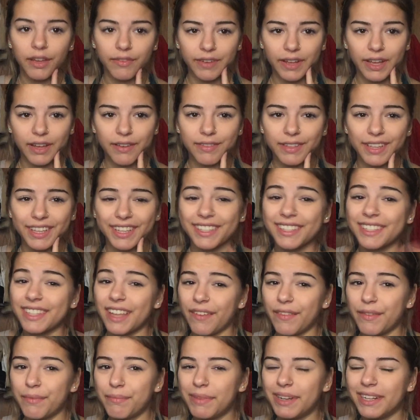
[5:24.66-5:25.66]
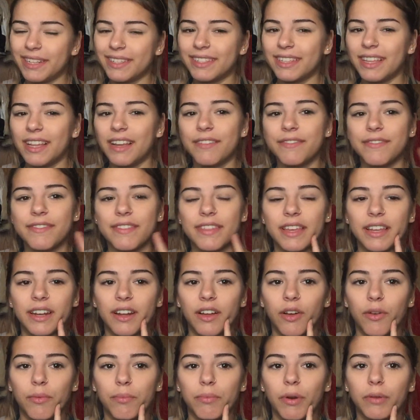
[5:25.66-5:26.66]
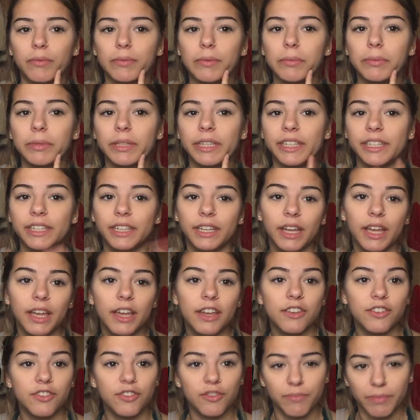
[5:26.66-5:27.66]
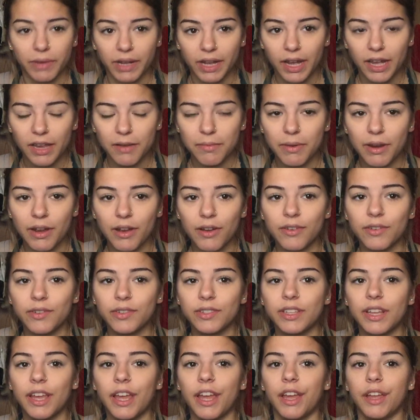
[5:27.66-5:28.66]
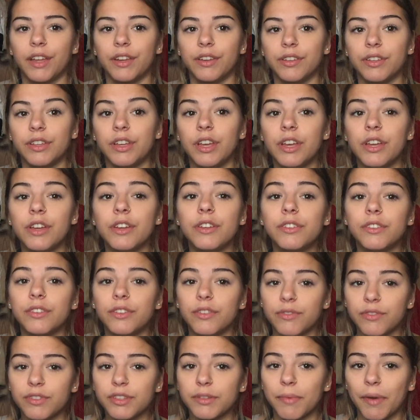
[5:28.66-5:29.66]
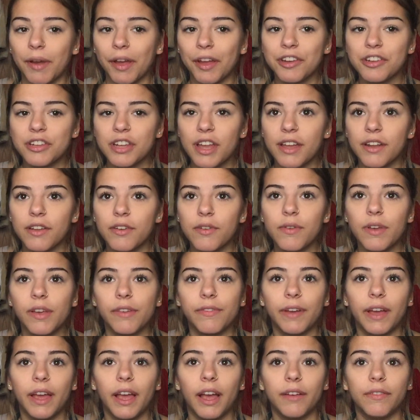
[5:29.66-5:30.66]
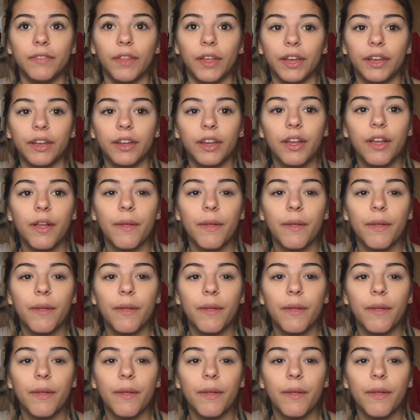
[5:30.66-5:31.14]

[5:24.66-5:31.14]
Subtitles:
If I have like 7 minutes left, then I'll probably do my eyebrows and do some eyeshadow. If I have like